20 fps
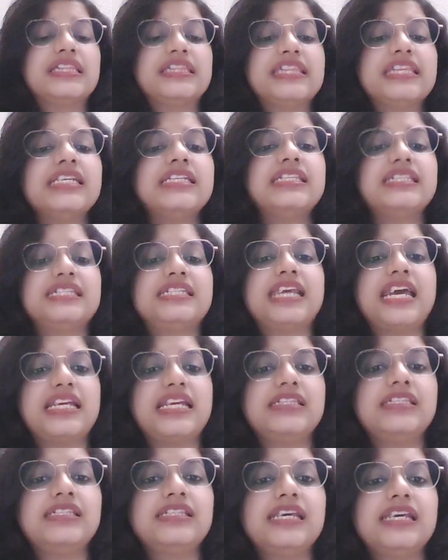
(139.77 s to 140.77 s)
This
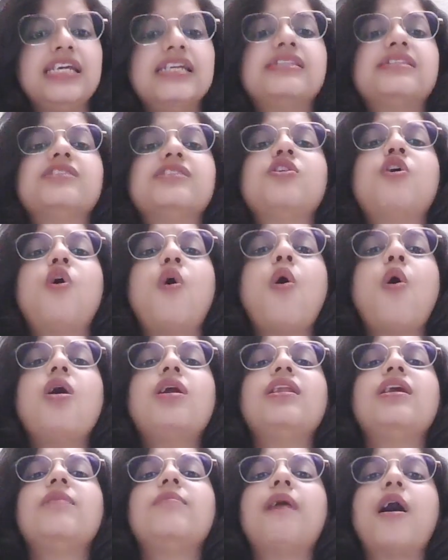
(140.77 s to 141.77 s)
tense is
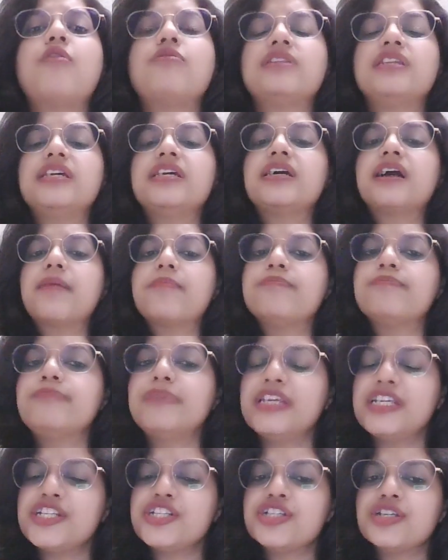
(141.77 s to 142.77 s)
all about the
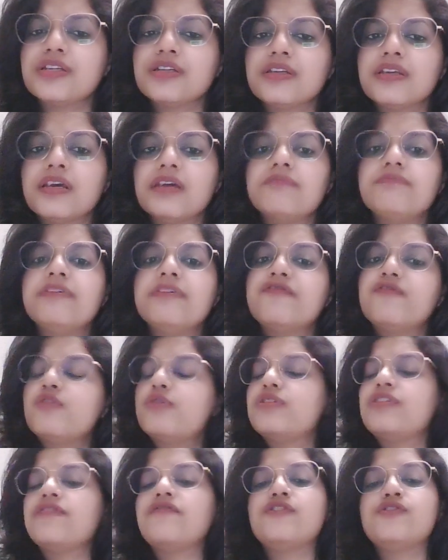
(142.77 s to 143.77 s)
completion
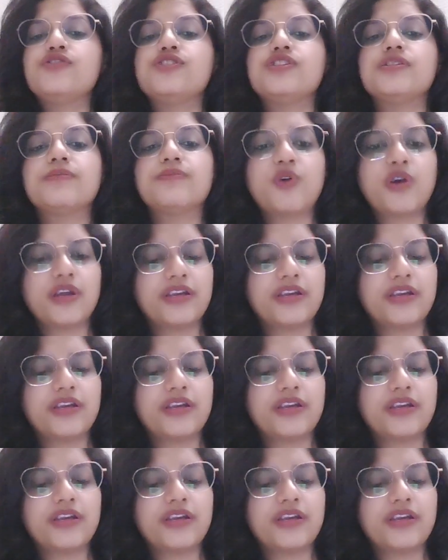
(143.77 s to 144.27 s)
before a future.